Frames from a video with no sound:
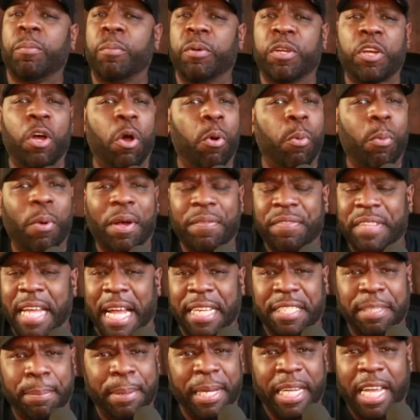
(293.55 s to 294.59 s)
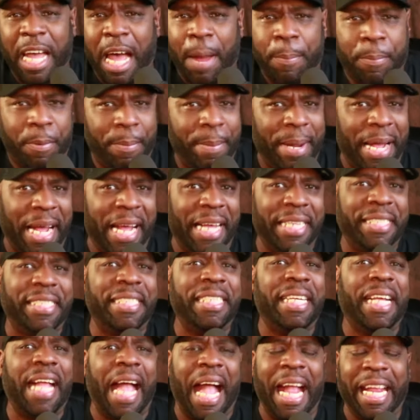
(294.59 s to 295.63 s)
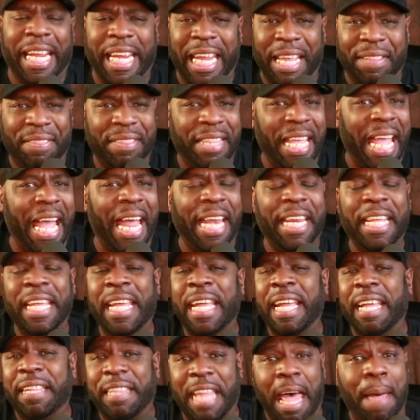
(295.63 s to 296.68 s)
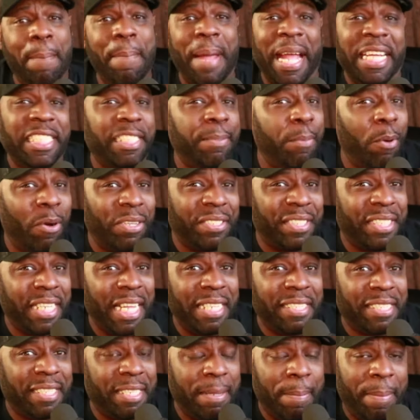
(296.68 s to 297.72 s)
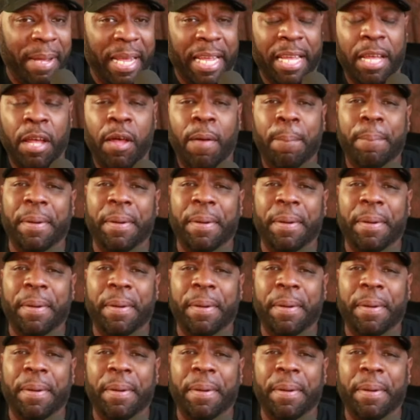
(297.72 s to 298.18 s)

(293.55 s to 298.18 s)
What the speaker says: We don't want that to be compromised. I get that. That makes more sense to me.